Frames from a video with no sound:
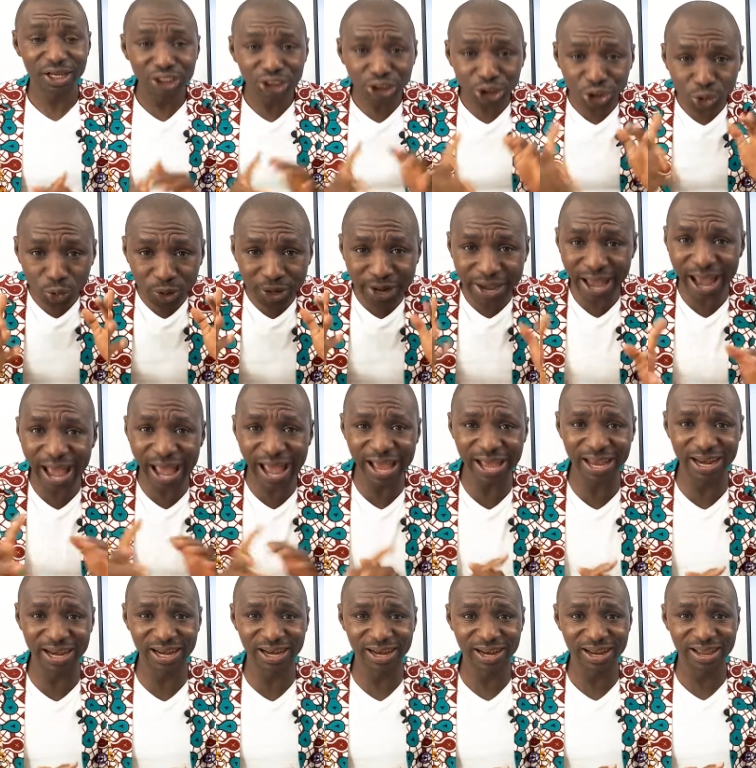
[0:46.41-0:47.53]
You
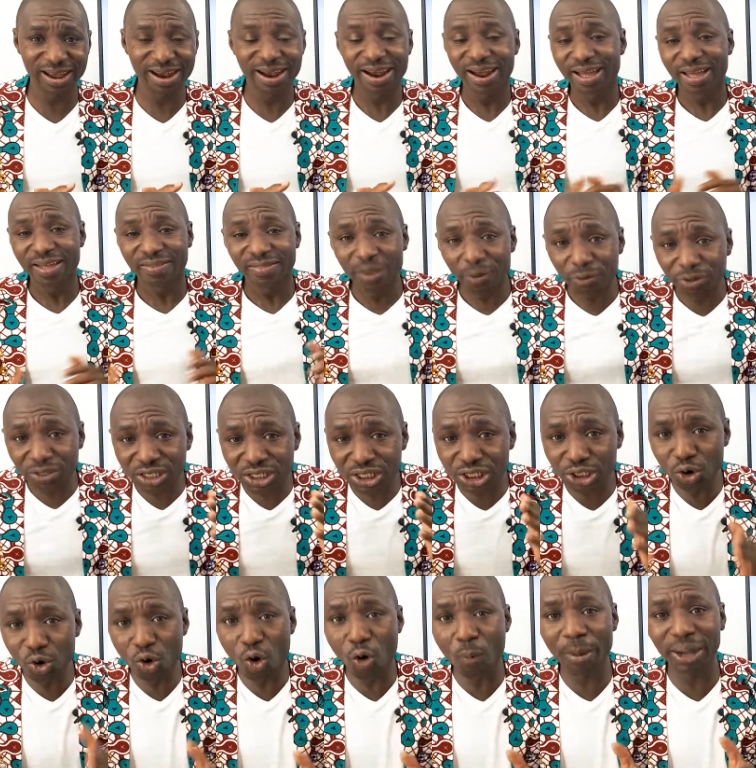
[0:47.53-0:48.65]
can. There is
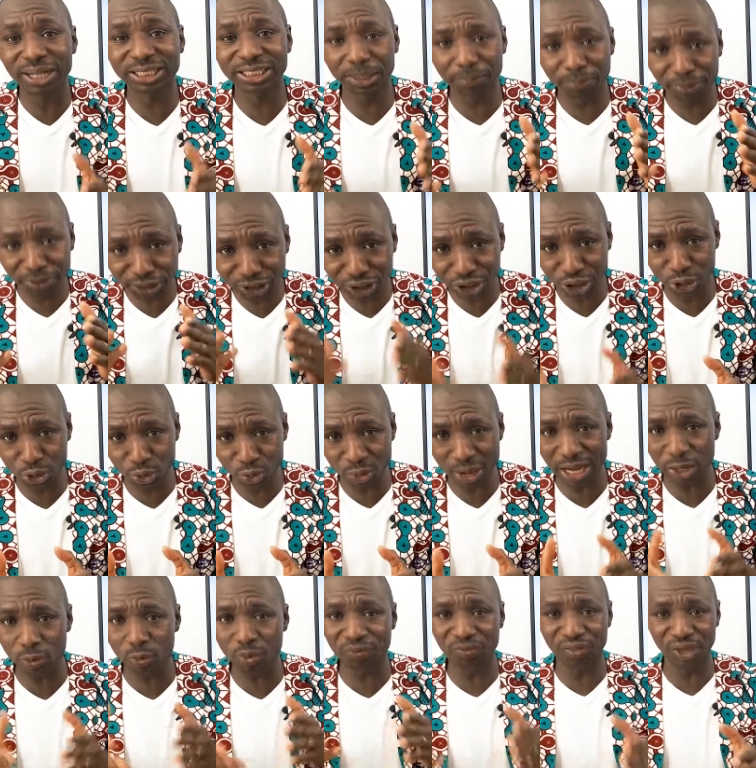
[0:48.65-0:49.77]
so much about you
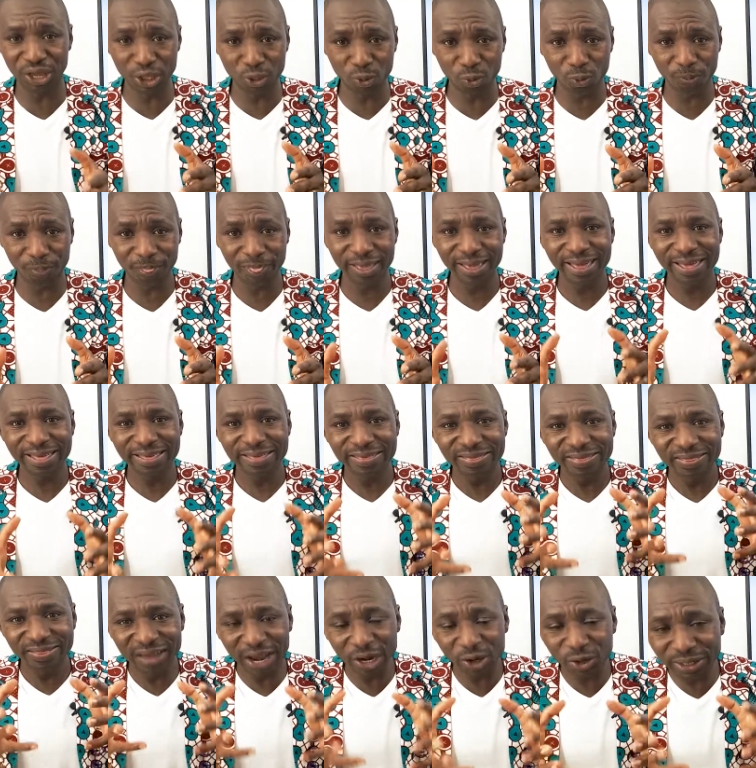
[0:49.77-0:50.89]
and within you
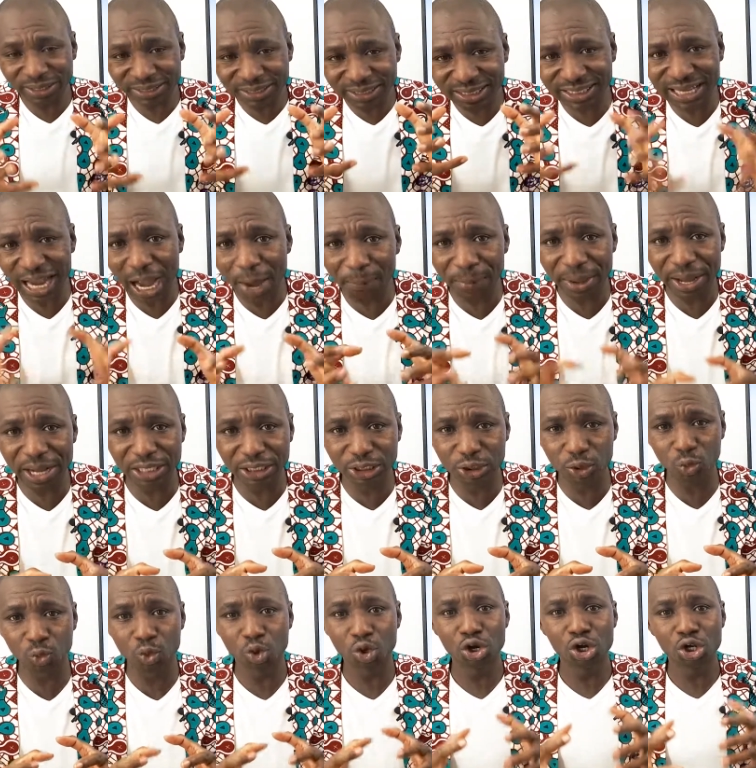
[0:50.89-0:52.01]
that you can tap
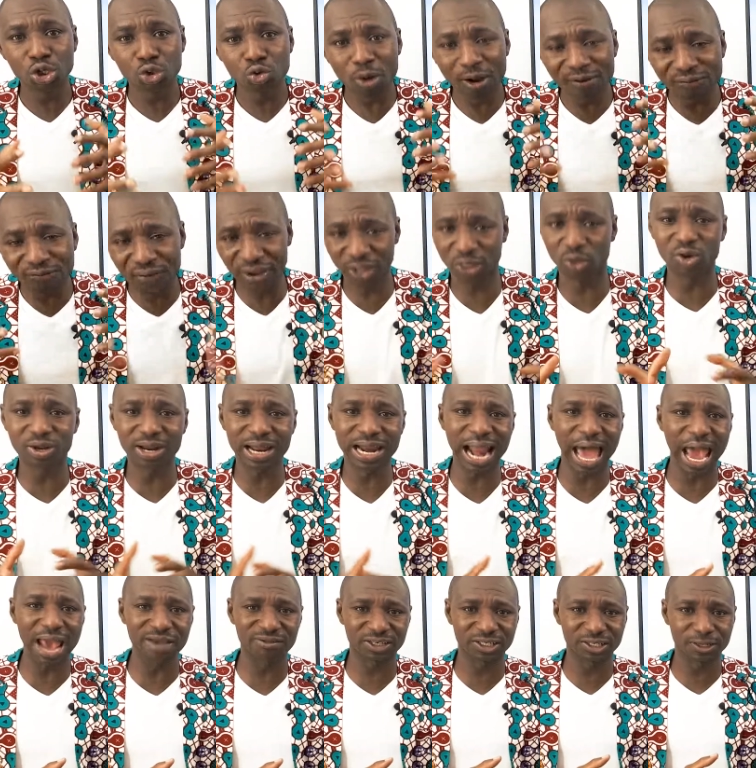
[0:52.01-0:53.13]
into to affect other
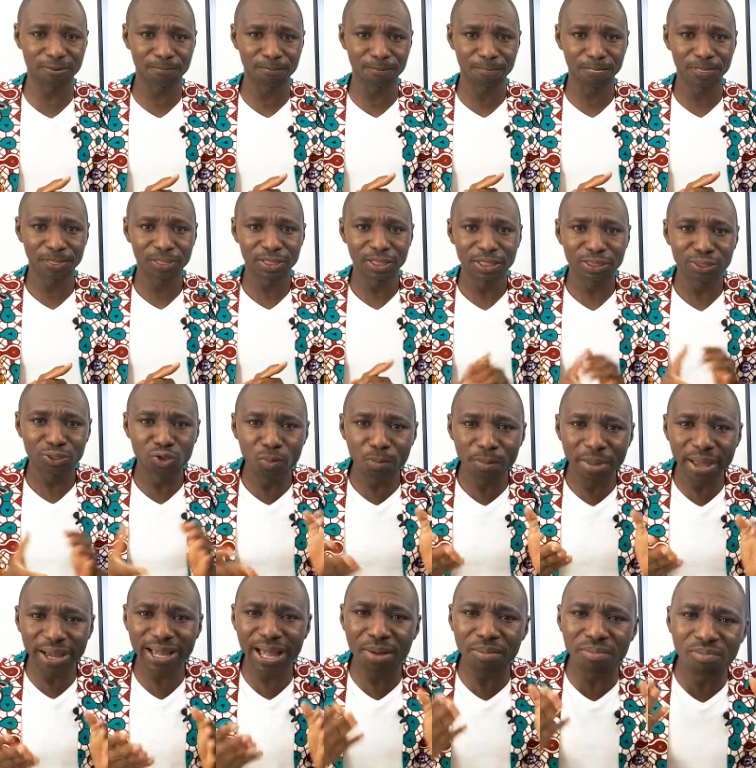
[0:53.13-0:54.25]
lives, to
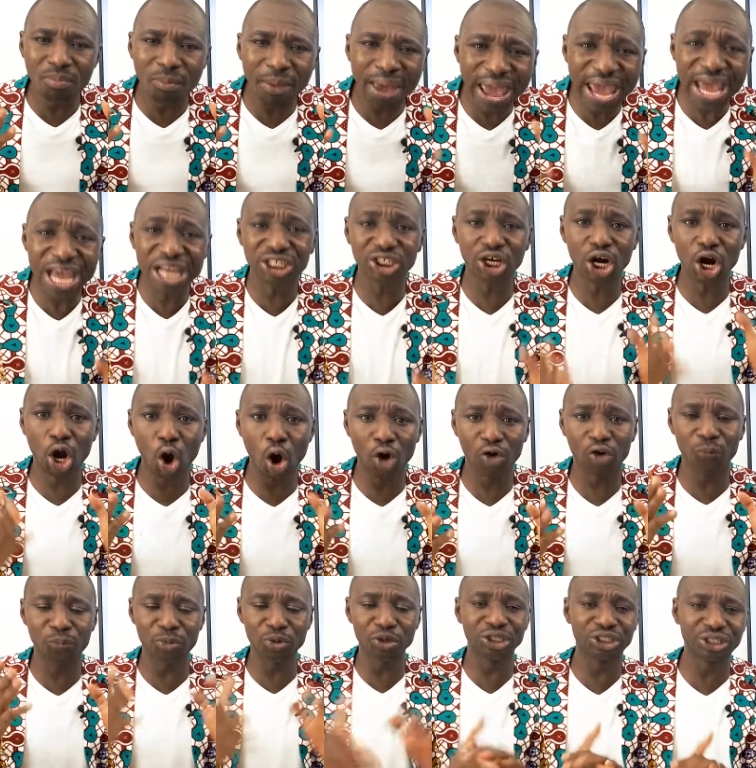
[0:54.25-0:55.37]
make a major
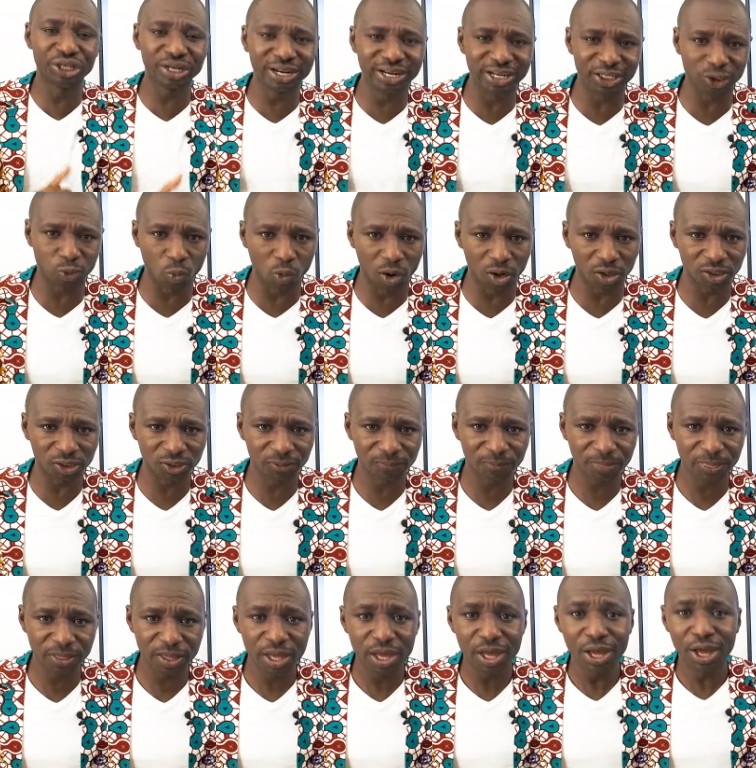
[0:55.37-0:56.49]
contribution in this world.
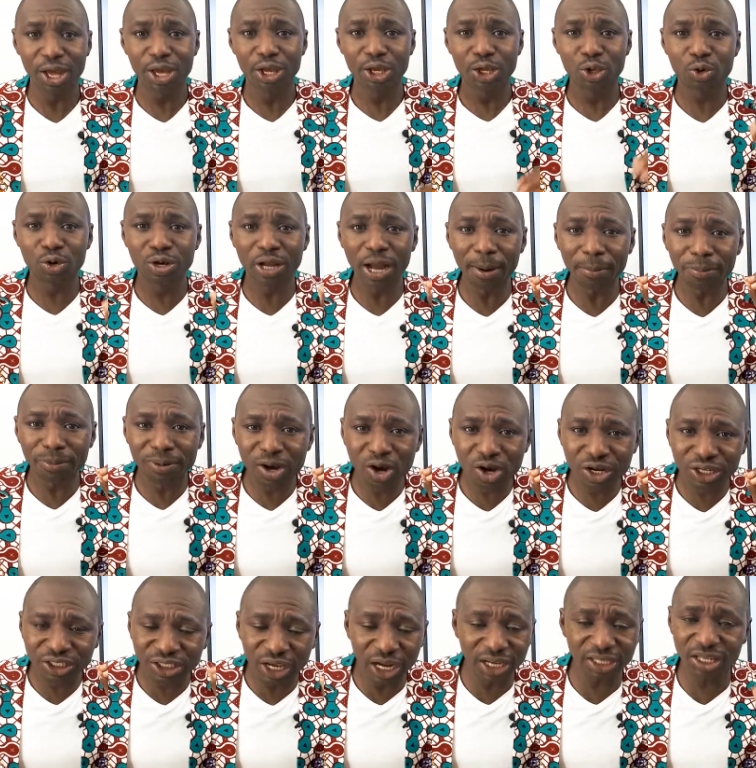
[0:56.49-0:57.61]
You can
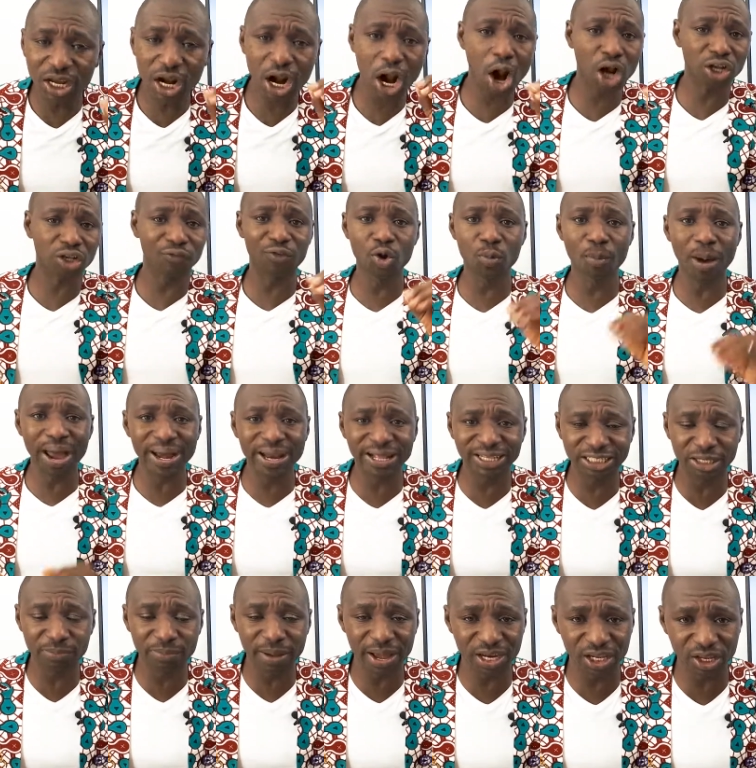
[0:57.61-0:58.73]
change the course of
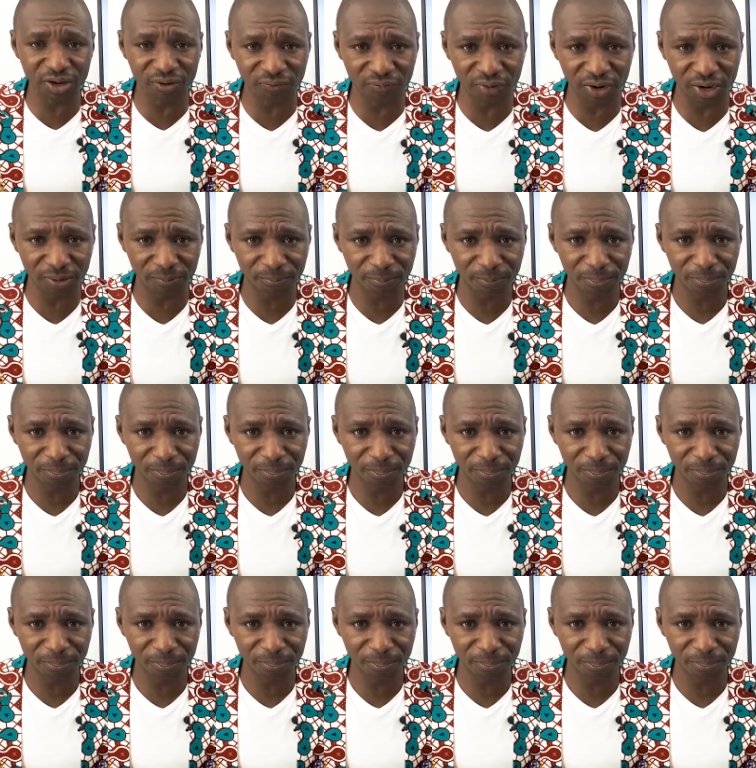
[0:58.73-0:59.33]
humanity, my dear friend.